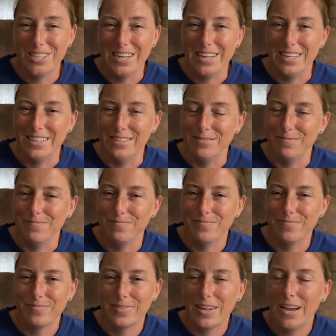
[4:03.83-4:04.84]
and
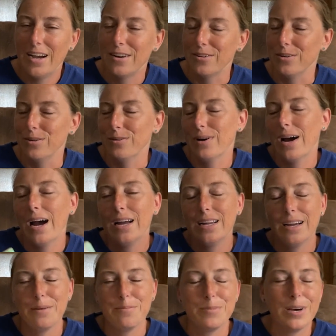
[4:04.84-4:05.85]
I don't know.
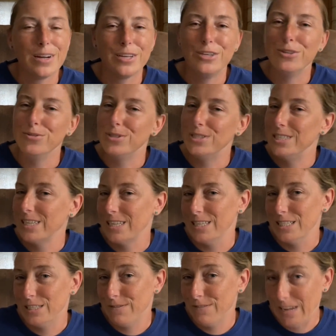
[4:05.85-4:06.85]
I'm not a huge
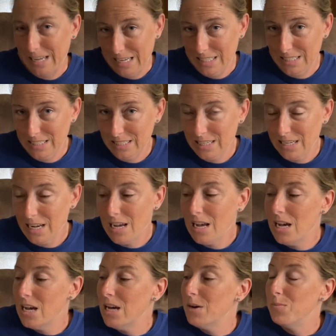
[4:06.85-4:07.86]
Dickens fan,
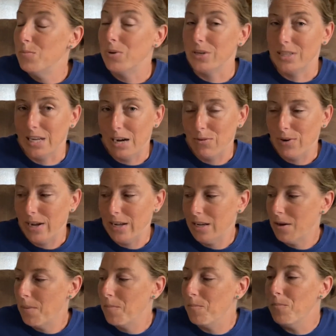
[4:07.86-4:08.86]
put it that way.
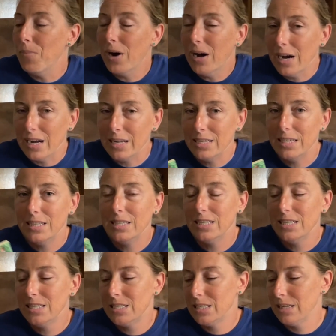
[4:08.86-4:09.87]
But
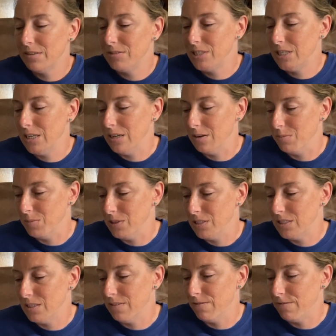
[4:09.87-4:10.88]
this gives him
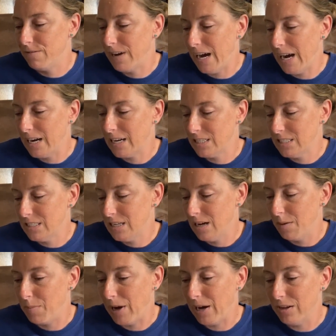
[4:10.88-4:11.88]
some facts
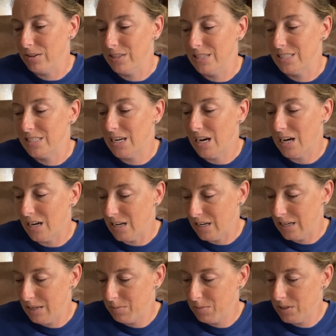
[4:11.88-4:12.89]
about the
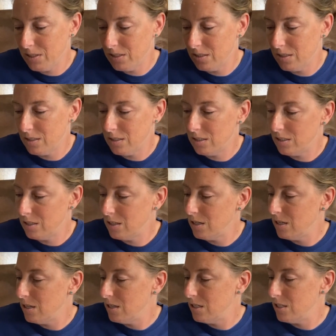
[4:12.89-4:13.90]
time.
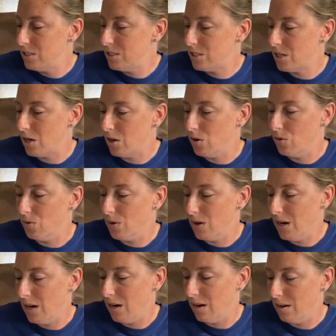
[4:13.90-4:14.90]
So
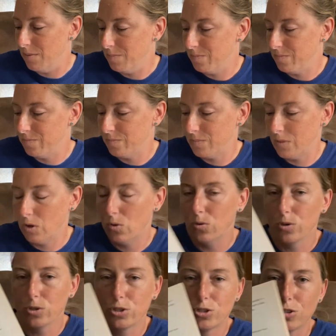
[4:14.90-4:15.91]

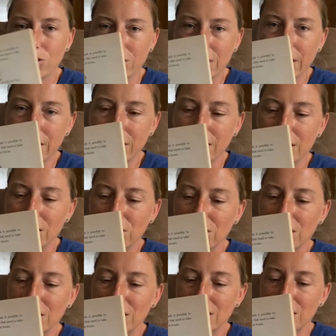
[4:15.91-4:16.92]
horse-drawn
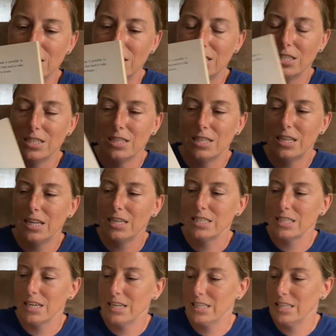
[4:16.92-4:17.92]
carriages, things
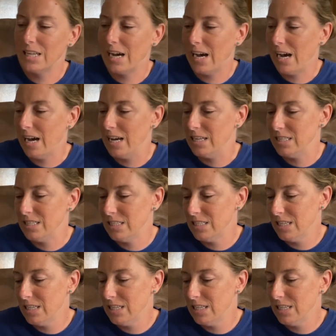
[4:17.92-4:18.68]
like that.